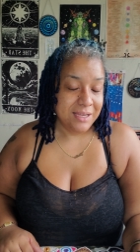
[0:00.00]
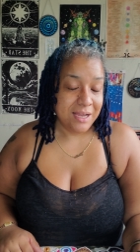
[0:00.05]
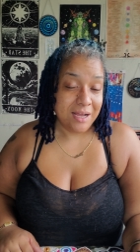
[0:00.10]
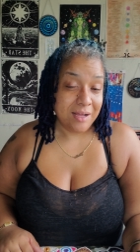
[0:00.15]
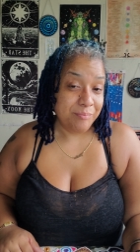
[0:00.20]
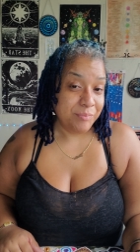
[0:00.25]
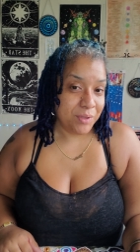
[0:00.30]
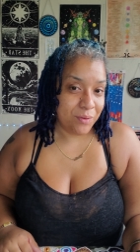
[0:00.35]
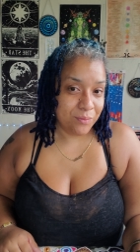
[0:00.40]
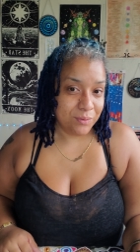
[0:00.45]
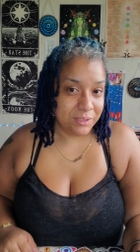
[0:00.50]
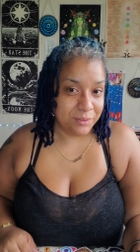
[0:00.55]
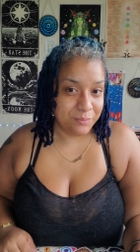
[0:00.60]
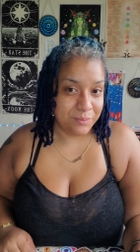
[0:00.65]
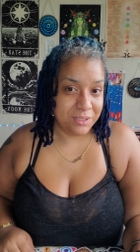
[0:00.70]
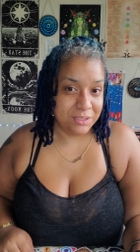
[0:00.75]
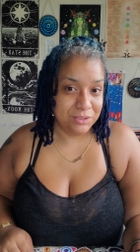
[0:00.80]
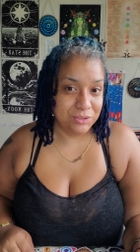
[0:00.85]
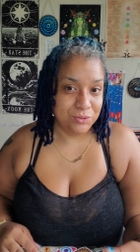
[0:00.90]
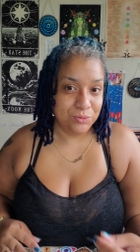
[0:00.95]
I'm the only
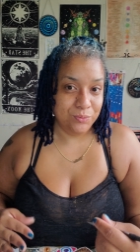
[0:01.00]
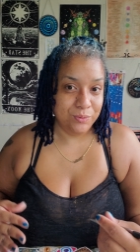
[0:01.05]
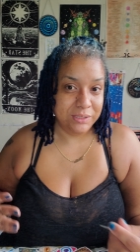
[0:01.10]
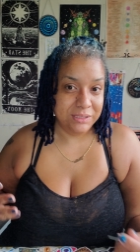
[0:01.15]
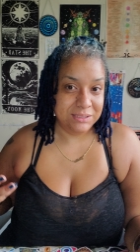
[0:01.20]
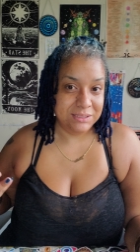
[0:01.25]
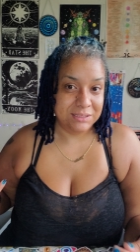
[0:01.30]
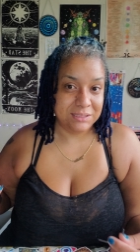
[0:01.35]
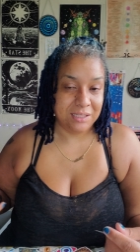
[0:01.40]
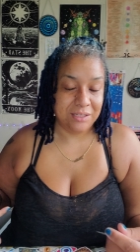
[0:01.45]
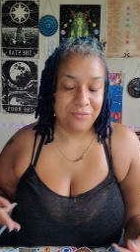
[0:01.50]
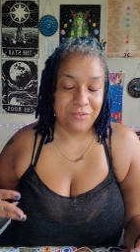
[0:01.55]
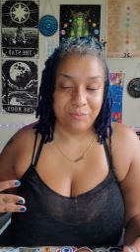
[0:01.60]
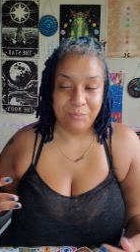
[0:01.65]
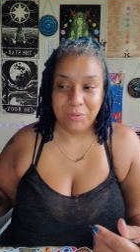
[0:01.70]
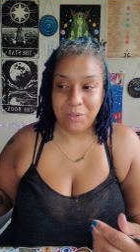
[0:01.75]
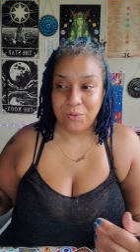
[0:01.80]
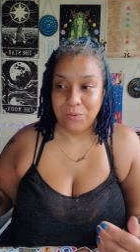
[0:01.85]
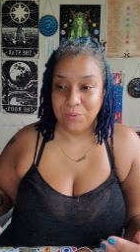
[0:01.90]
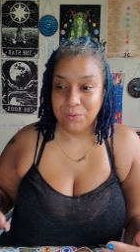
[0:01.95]
one doing stuff. I'm
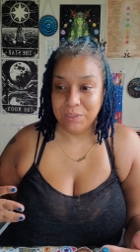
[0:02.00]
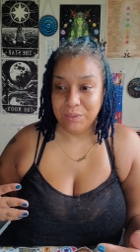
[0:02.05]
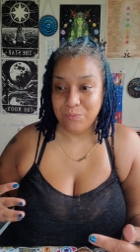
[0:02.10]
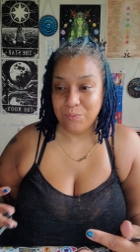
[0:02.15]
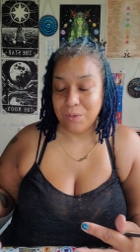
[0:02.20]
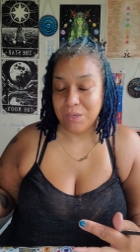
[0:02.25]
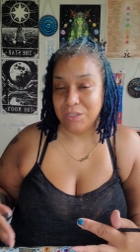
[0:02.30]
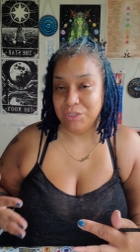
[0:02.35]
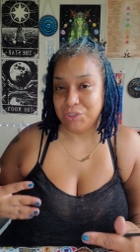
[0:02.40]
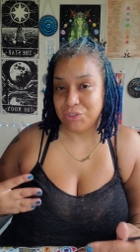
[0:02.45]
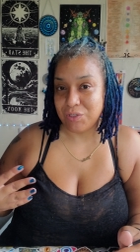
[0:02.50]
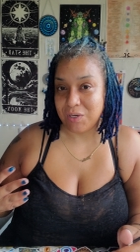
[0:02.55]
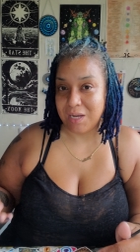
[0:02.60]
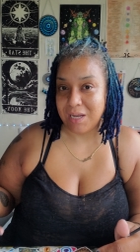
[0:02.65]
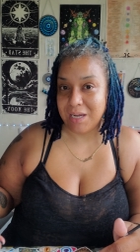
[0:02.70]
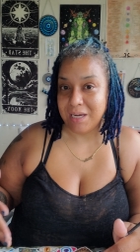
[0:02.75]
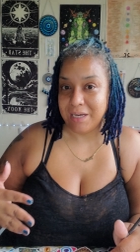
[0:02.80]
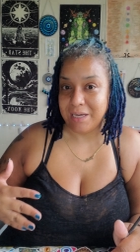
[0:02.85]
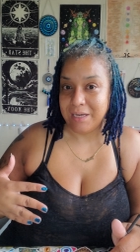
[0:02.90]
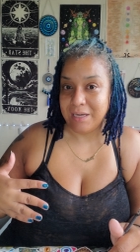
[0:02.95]
the only one
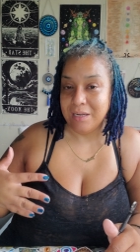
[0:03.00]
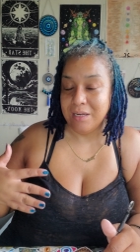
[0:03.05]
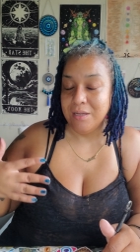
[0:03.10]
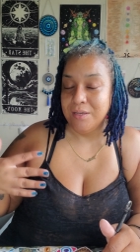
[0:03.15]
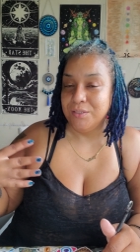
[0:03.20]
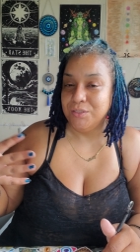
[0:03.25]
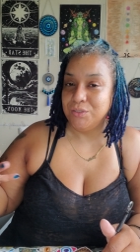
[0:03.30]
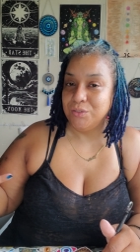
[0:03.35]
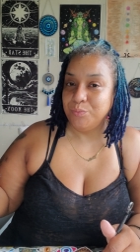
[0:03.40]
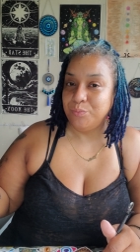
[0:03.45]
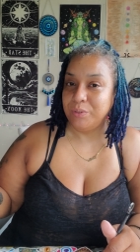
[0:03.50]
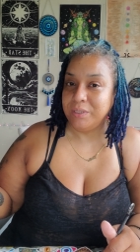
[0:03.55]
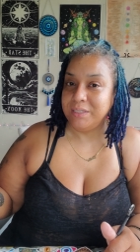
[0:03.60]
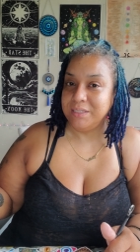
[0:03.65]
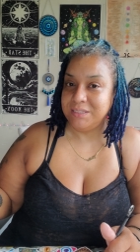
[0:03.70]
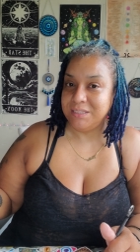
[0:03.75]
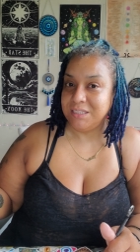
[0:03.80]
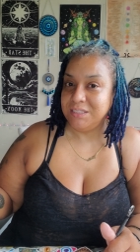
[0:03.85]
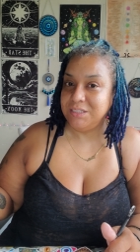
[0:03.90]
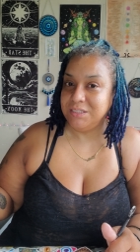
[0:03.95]
trying to bring
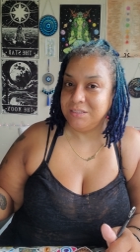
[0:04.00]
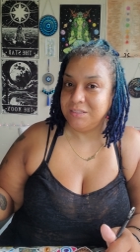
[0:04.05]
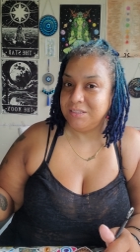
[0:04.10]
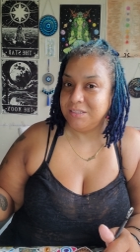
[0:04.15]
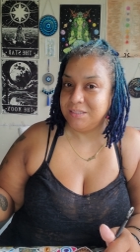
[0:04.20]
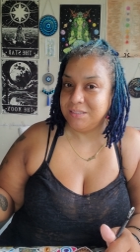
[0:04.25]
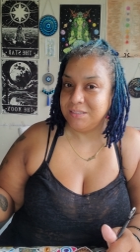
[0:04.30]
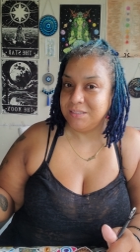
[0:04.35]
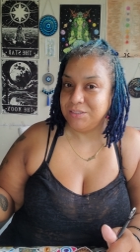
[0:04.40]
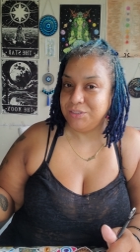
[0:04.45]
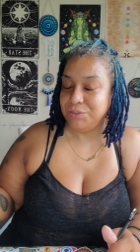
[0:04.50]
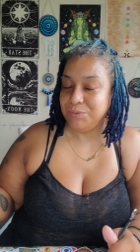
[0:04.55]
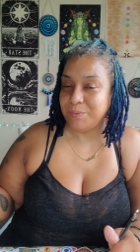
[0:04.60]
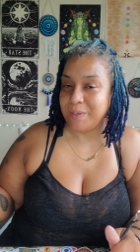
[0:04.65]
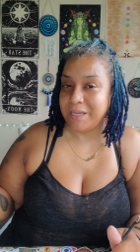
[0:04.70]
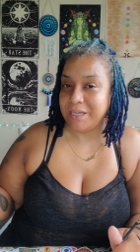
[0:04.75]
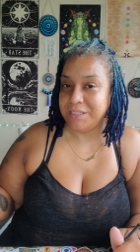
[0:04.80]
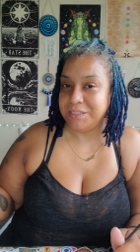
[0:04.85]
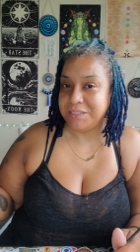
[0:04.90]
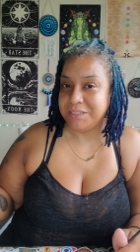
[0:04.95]
attention to the
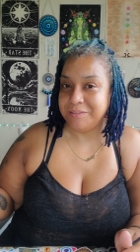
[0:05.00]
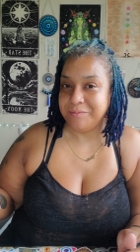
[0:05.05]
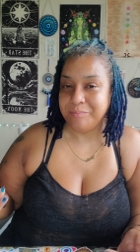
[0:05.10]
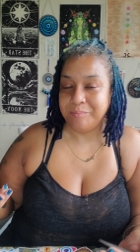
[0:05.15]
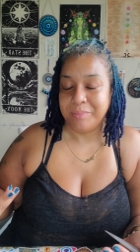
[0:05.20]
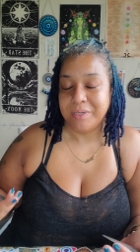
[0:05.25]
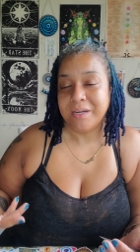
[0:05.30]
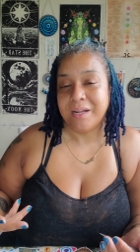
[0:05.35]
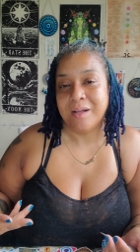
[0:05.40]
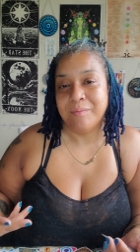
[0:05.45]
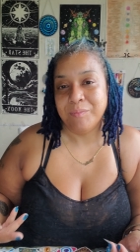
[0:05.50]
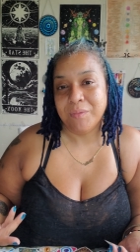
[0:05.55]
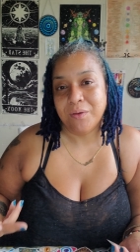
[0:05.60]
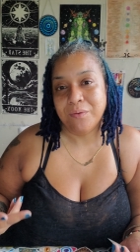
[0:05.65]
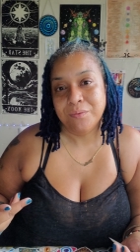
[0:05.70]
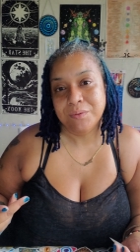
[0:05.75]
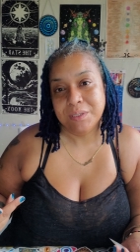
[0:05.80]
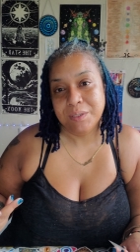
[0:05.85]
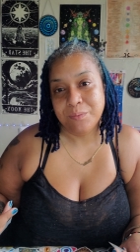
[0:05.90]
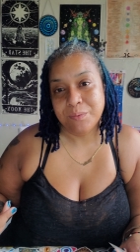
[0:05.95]
situation, but I'm the
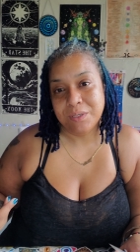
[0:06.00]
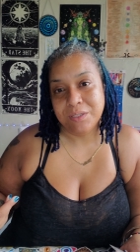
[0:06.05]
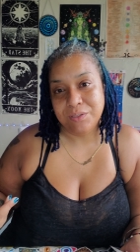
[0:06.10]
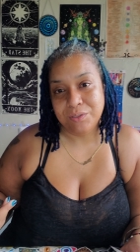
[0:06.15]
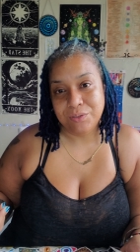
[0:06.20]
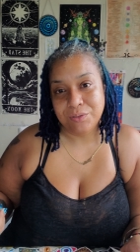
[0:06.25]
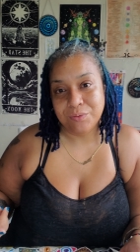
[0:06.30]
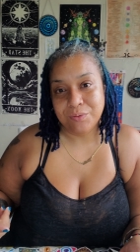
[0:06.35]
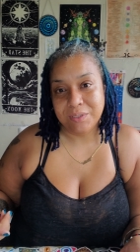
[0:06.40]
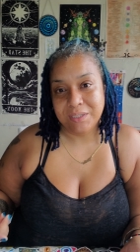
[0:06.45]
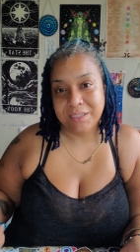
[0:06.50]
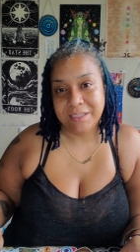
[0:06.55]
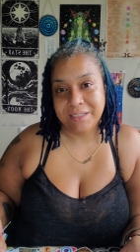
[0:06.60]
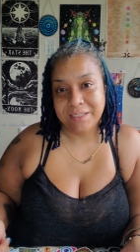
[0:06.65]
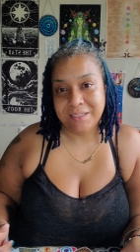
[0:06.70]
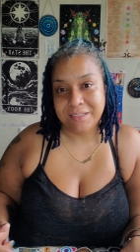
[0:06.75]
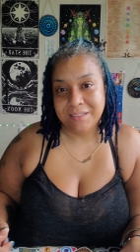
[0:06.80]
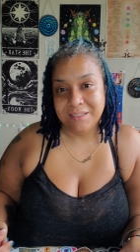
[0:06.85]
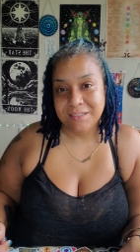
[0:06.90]
only one doing it.